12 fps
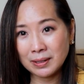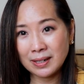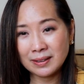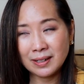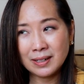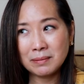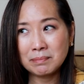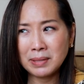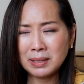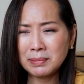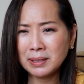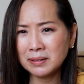I thought it
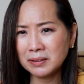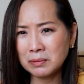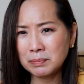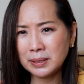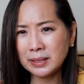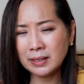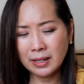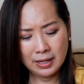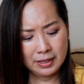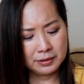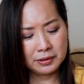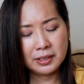might be a little big,
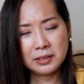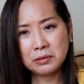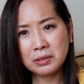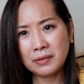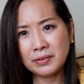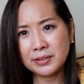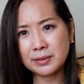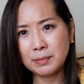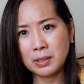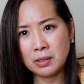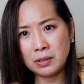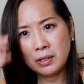so they do have a
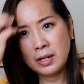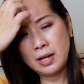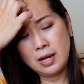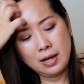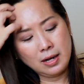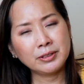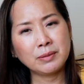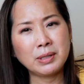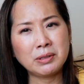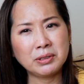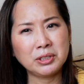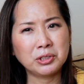small, so I'm
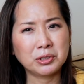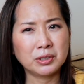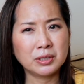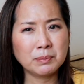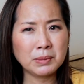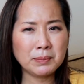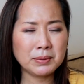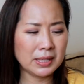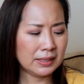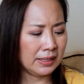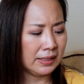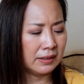not really sure. Sometimes
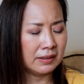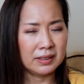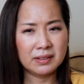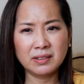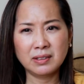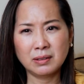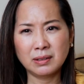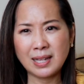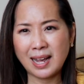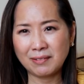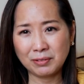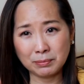I like things,
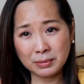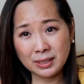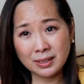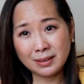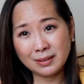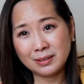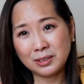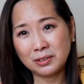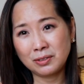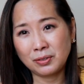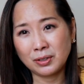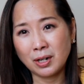for me,
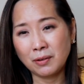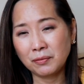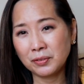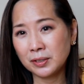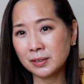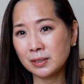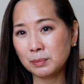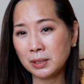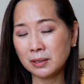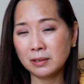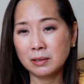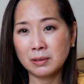just for comfort, to be
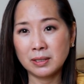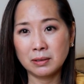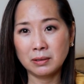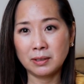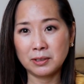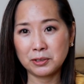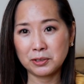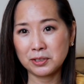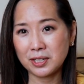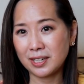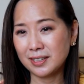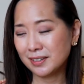a little on the larger
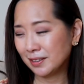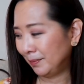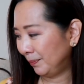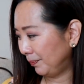size.